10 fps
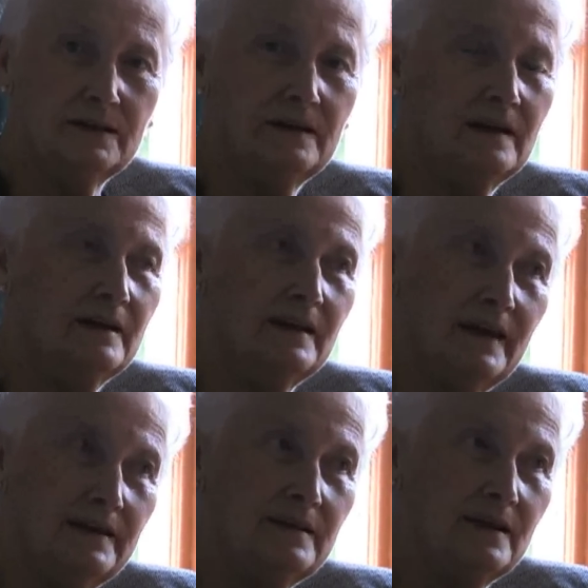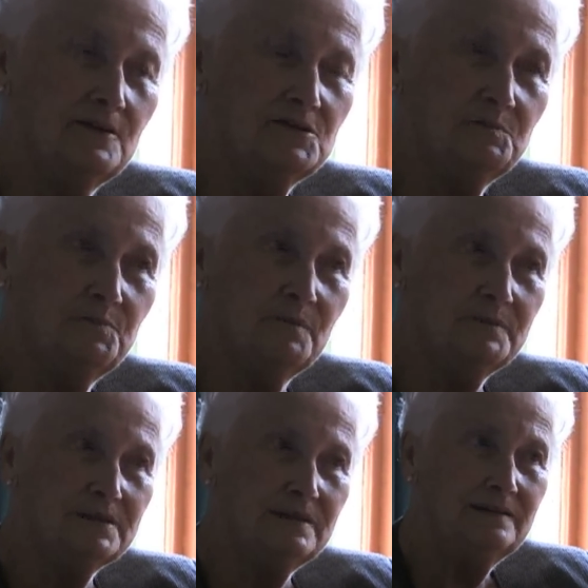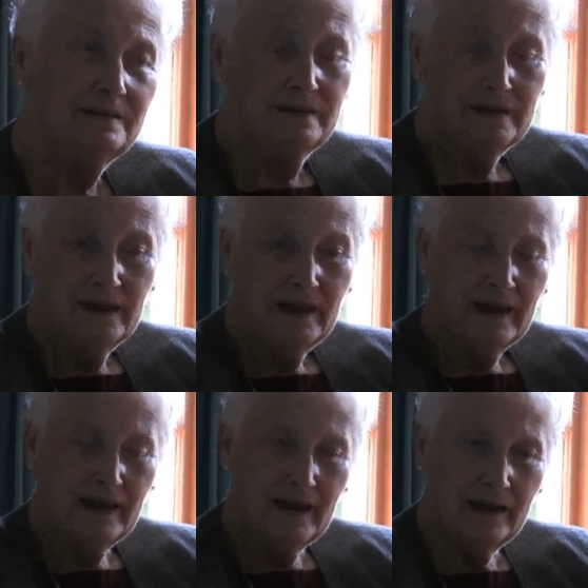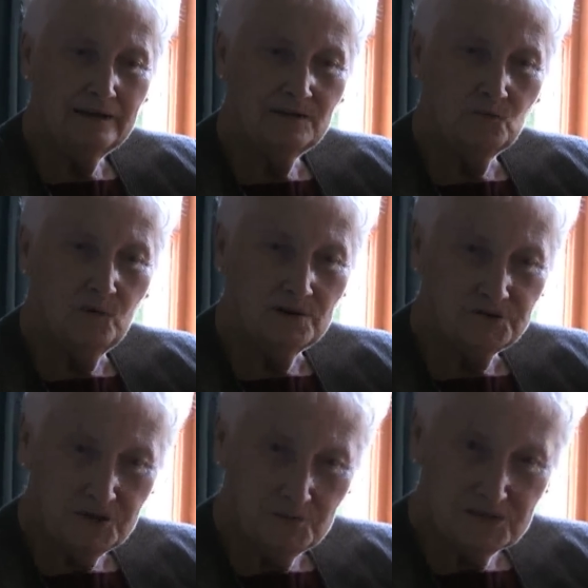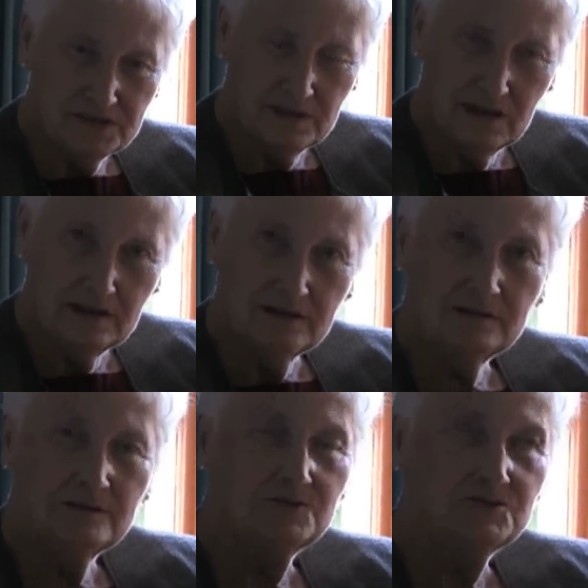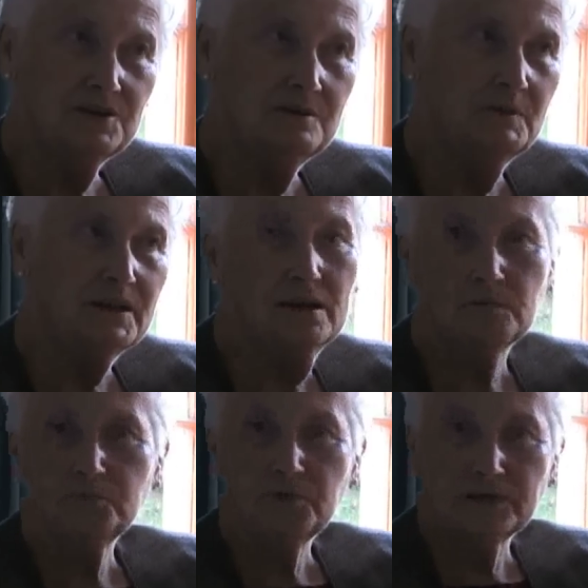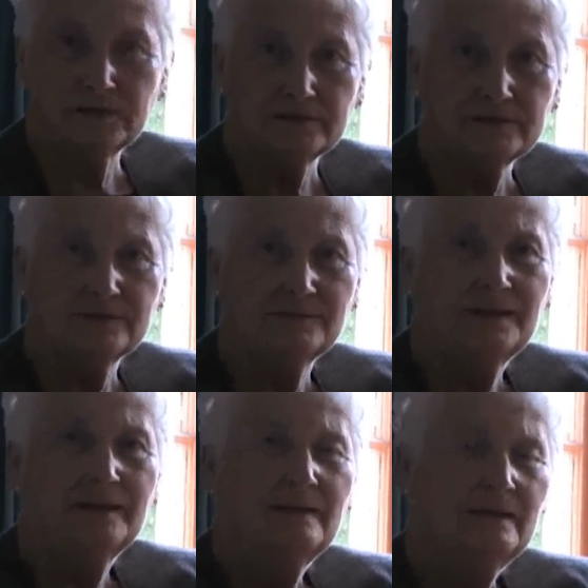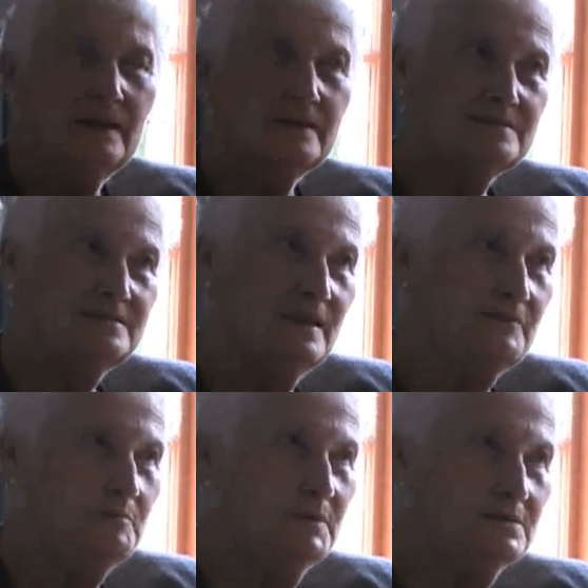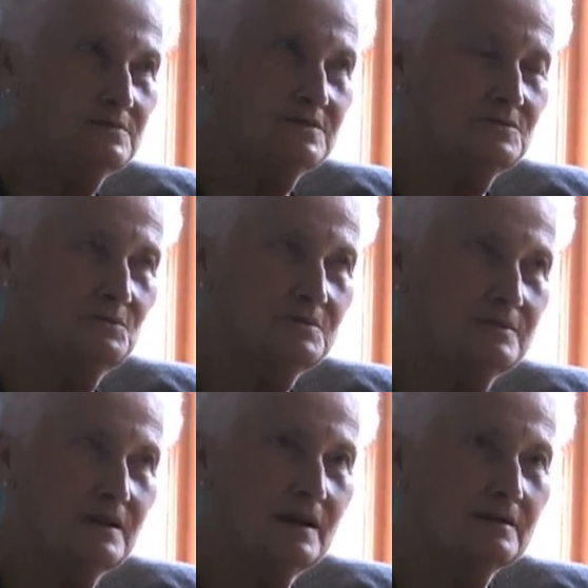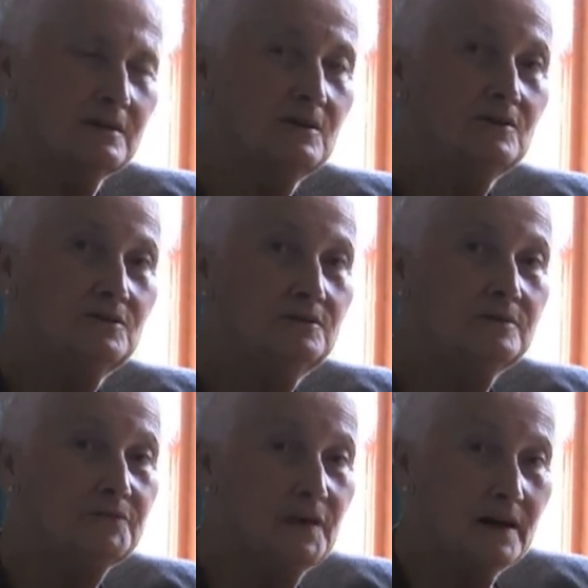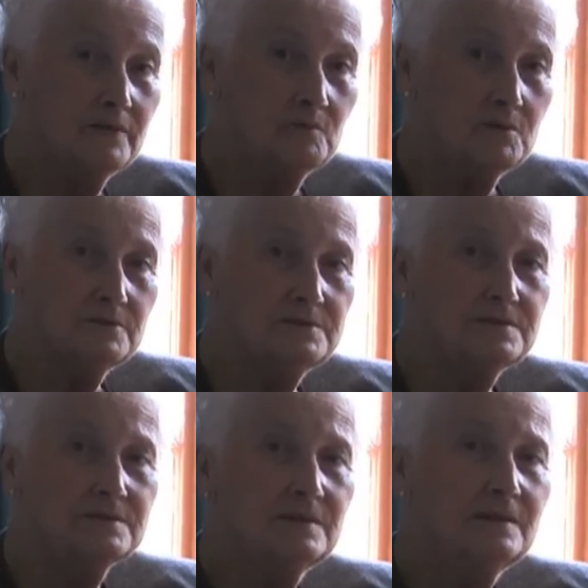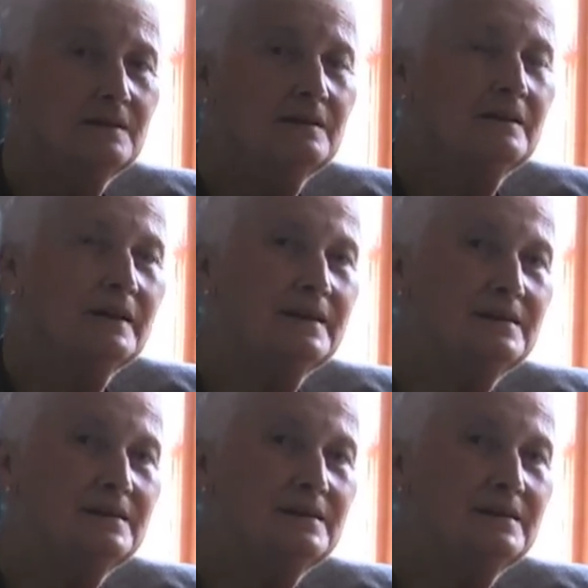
a, a landowner's property, and while she was there, she became pregnant. It has never been sorted out who the father was. It